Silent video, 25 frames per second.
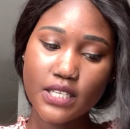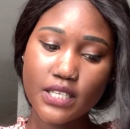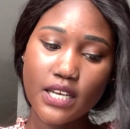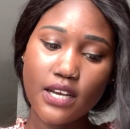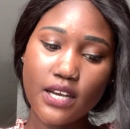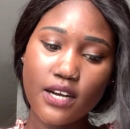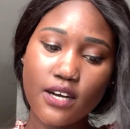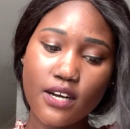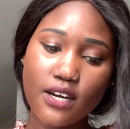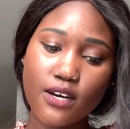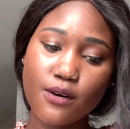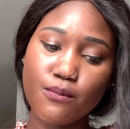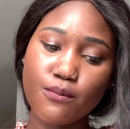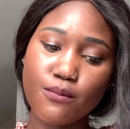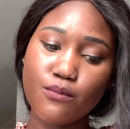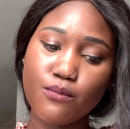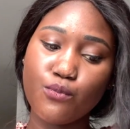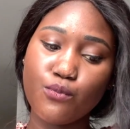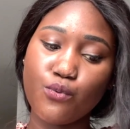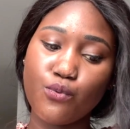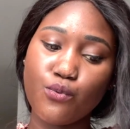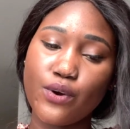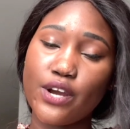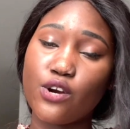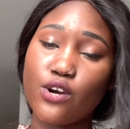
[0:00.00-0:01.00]

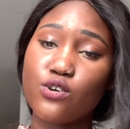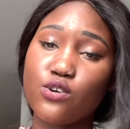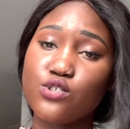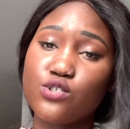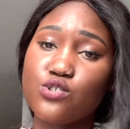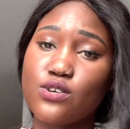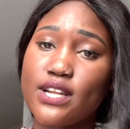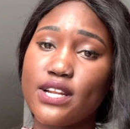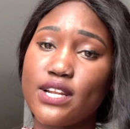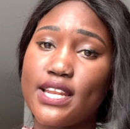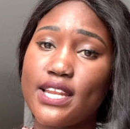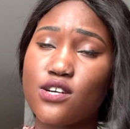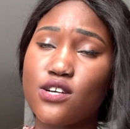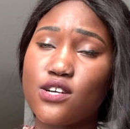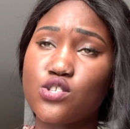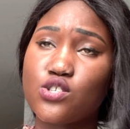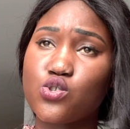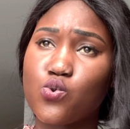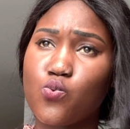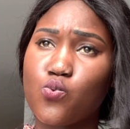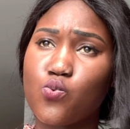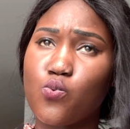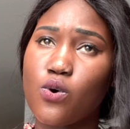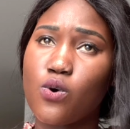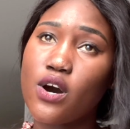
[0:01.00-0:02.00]
We're also allowed to
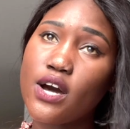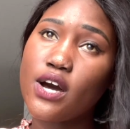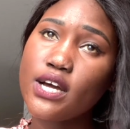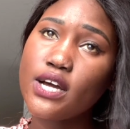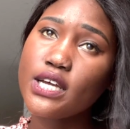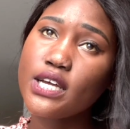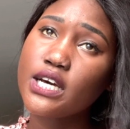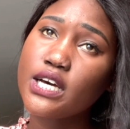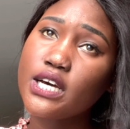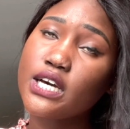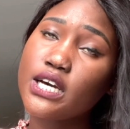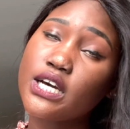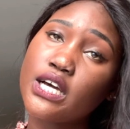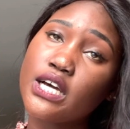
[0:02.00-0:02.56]
work